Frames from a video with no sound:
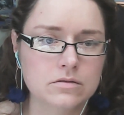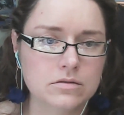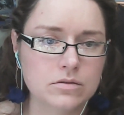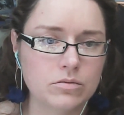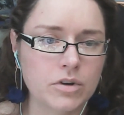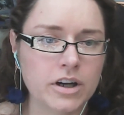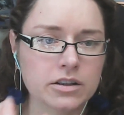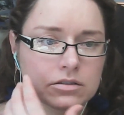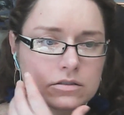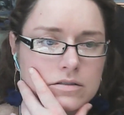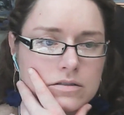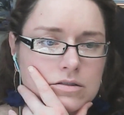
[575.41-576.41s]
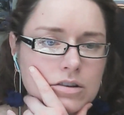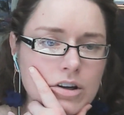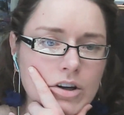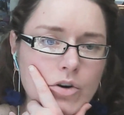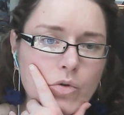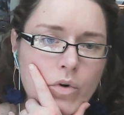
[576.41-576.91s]
Why?
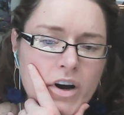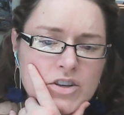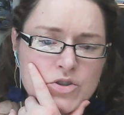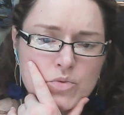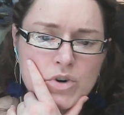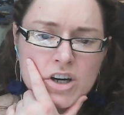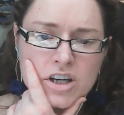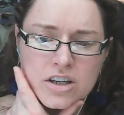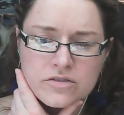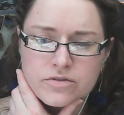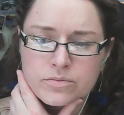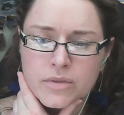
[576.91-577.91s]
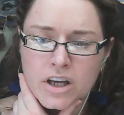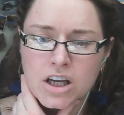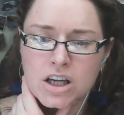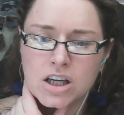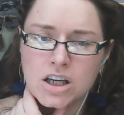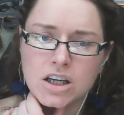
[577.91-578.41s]
Why aren't you working for
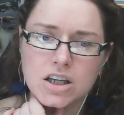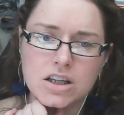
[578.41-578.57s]
me?